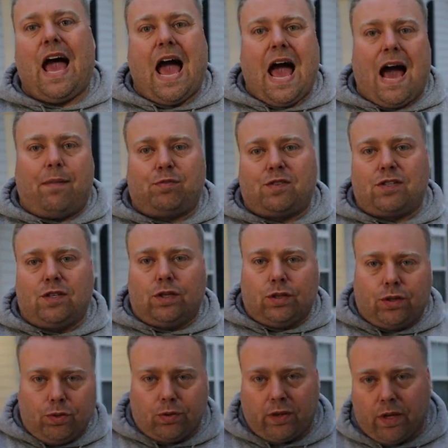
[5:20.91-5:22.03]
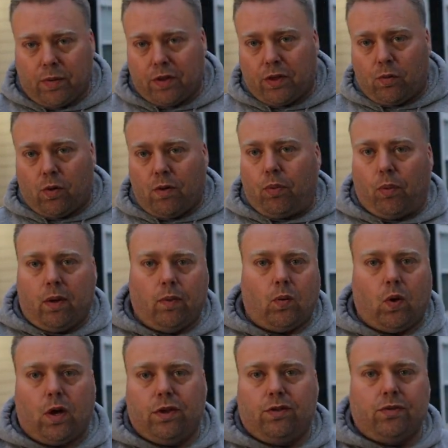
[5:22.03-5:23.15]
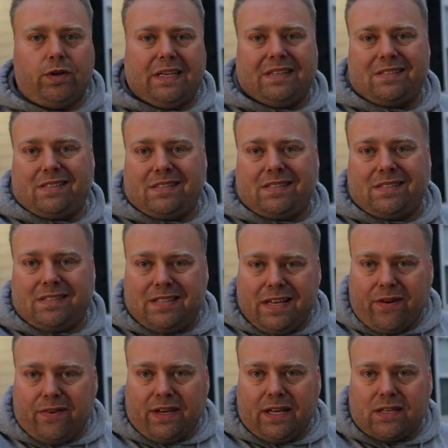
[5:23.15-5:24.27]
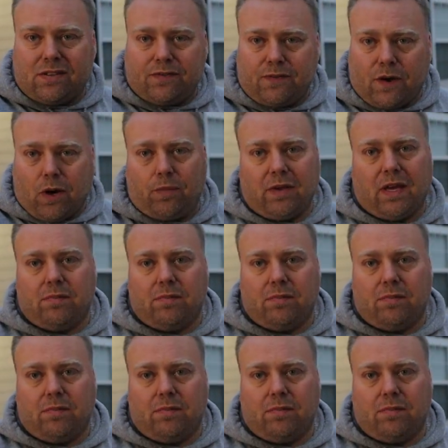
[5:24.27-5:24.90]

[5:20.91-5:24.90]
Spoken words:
Absolutely. With the 1.1, you get serious foam.